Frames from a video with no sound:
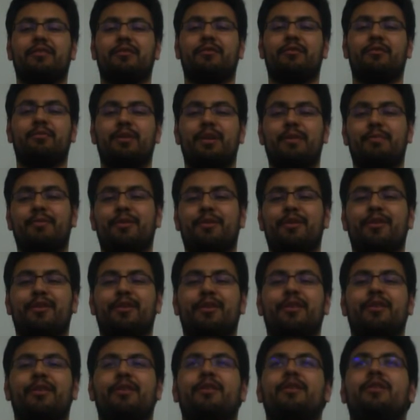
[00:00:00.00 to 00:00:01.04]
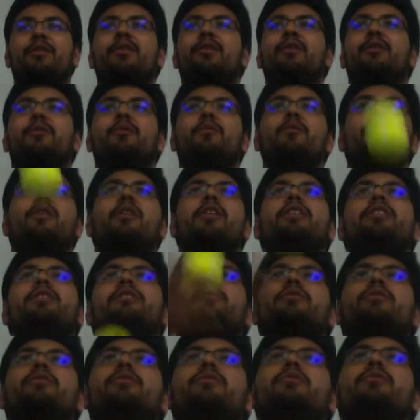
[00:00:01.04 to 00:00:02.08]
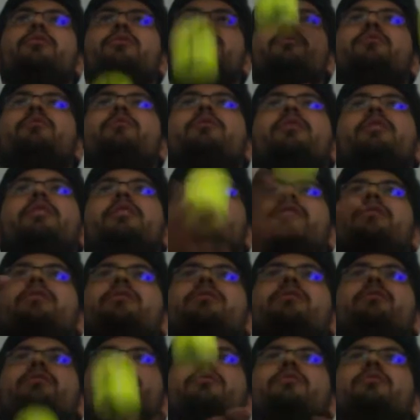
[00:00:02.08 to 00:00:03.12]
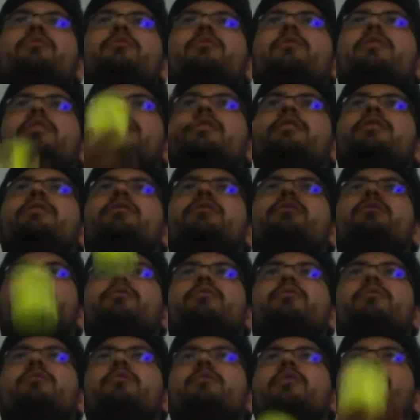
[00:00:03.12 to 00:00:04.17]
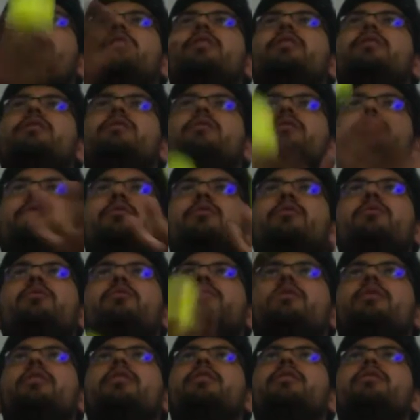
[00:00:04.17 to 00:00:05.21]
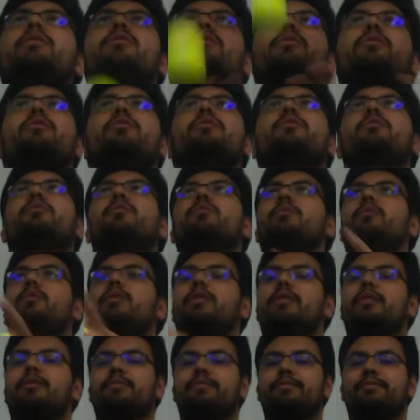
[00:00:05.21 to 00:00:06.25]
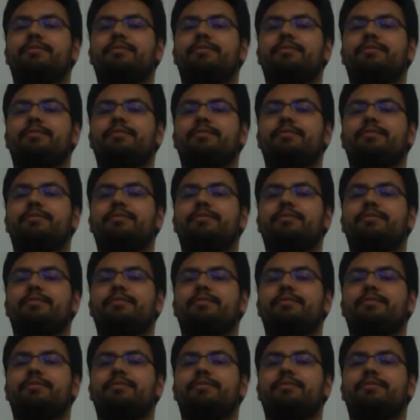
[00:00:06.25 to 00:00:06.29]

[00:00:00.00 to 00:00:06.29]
Remember, 1, 2, 1, 2, 1, 2, 1, 2, 1, 2, 1.